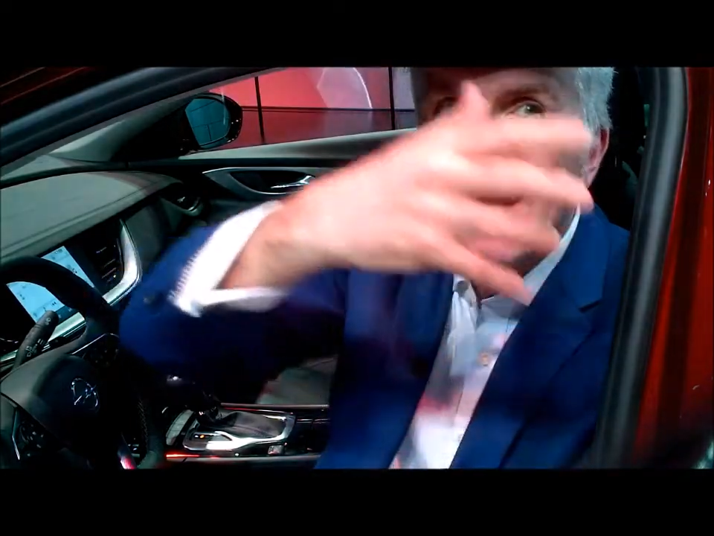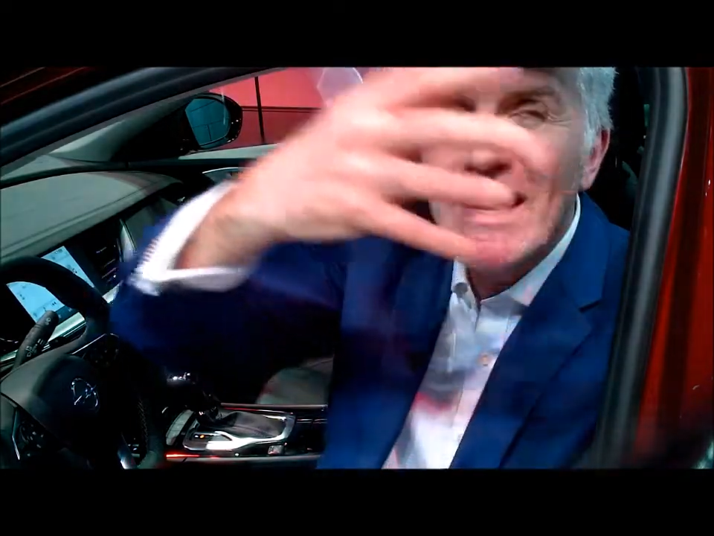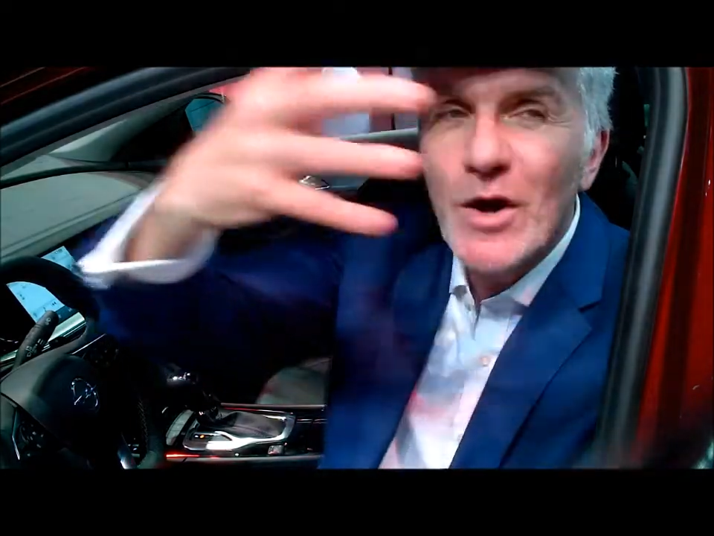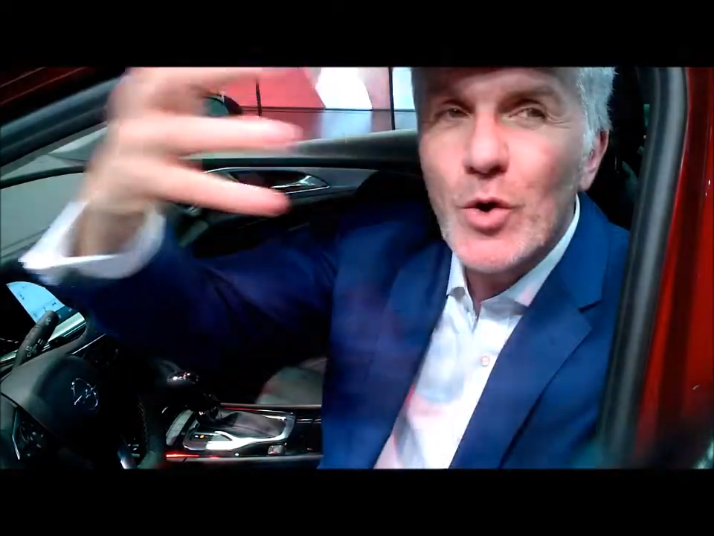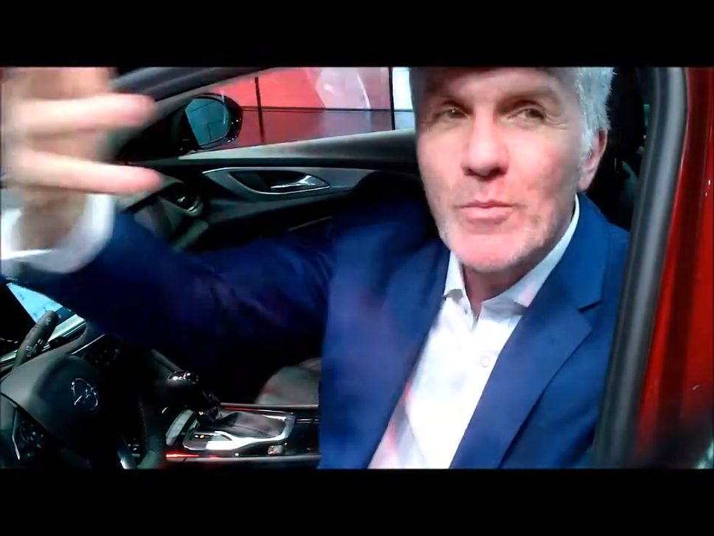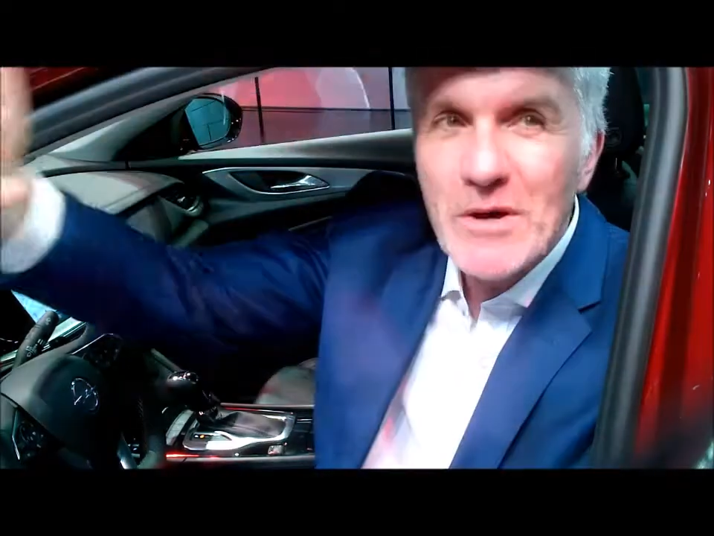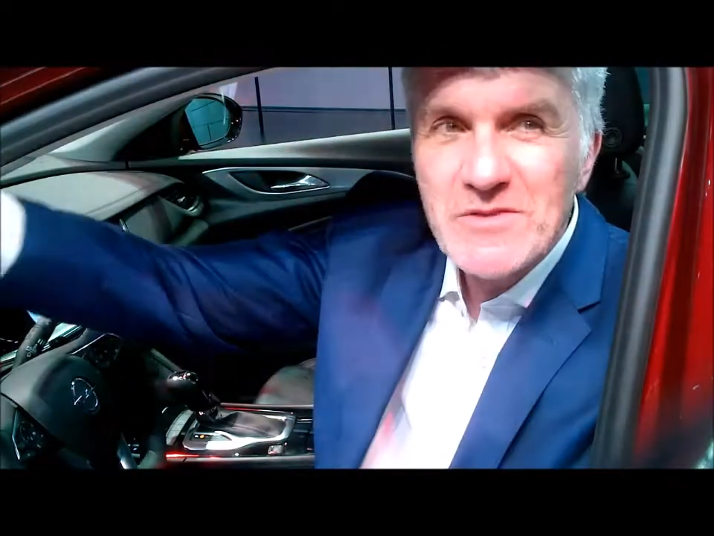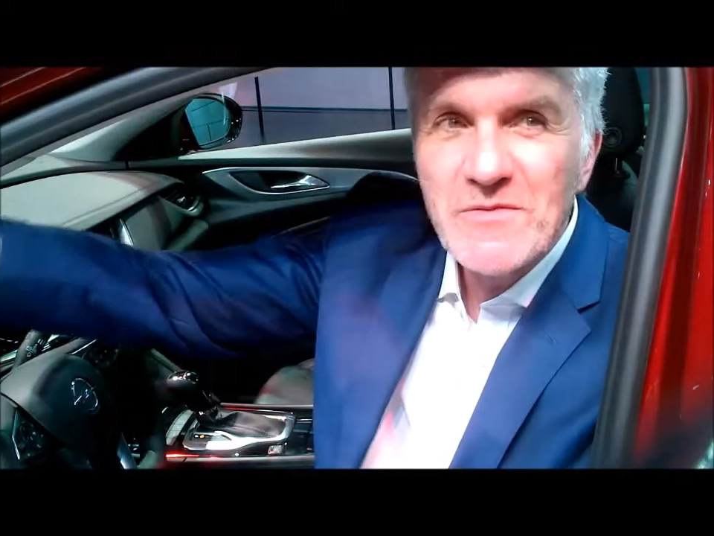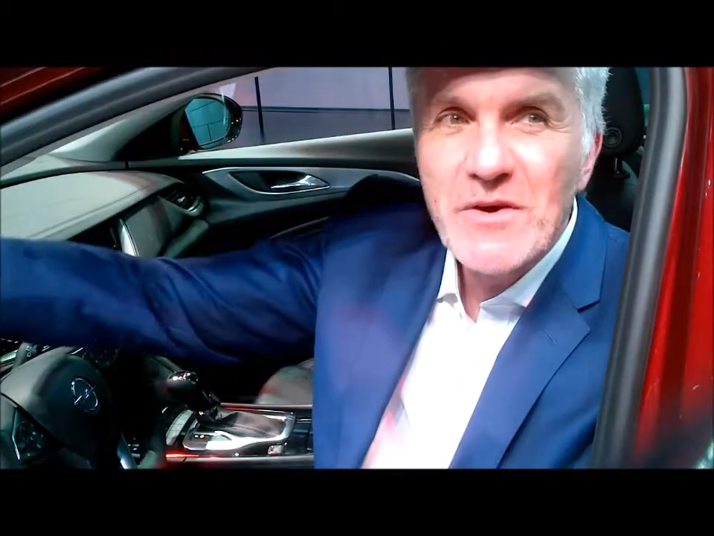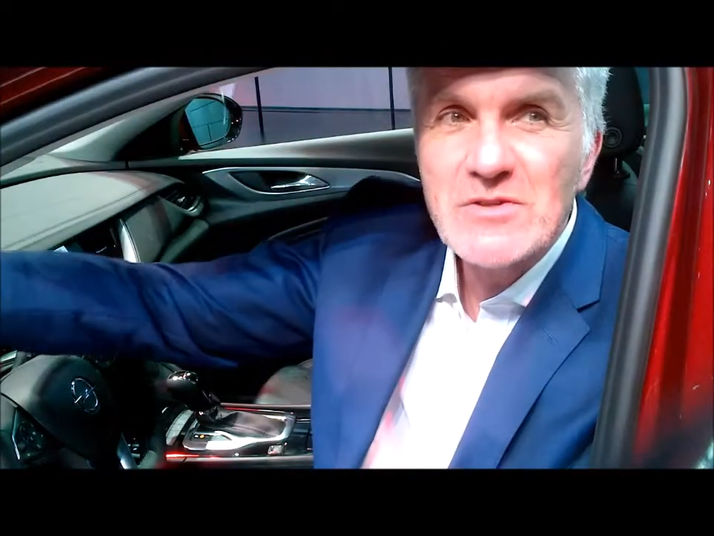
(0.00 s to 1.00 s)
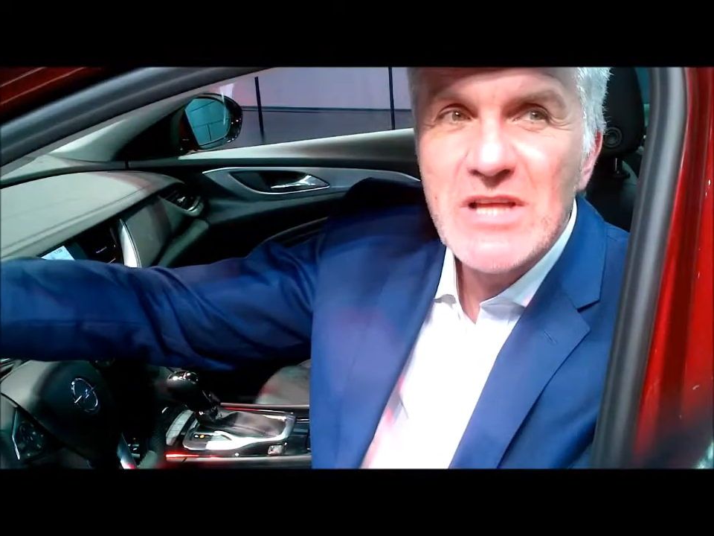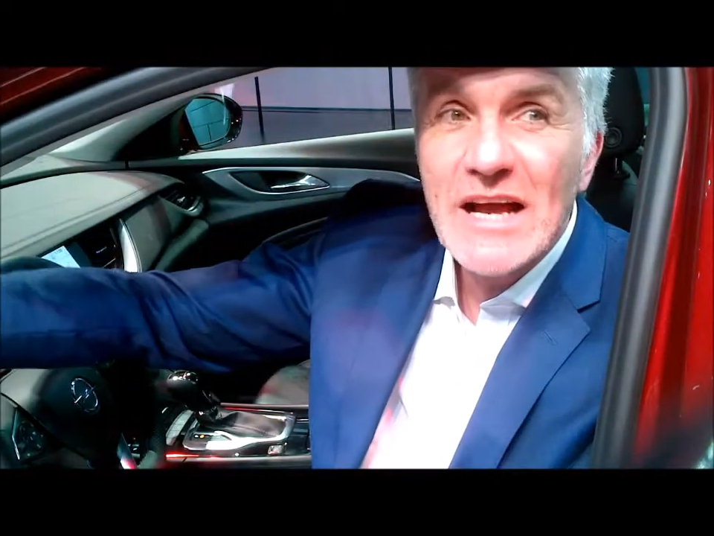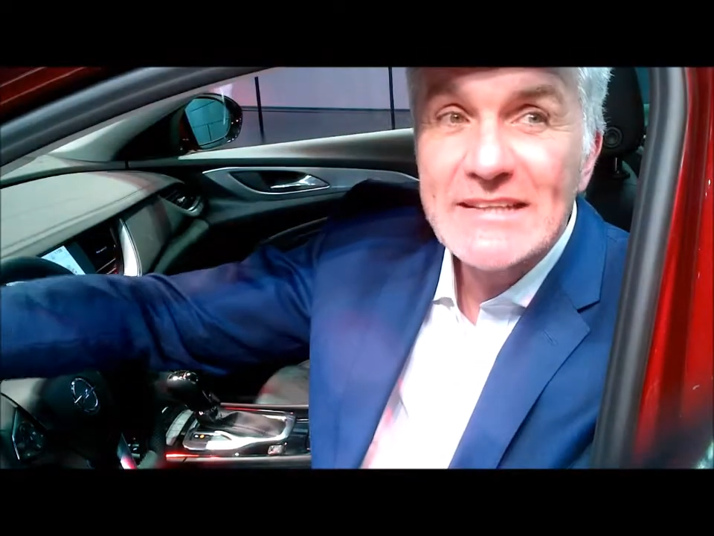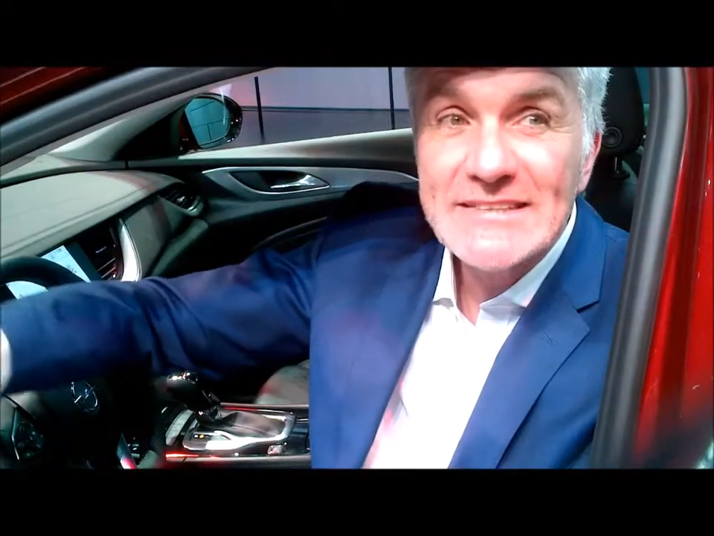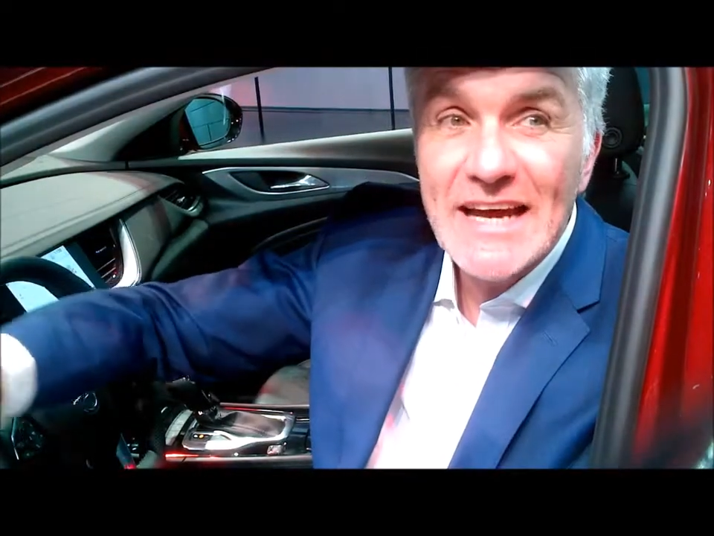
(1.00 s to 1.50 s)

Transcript: It almost feels like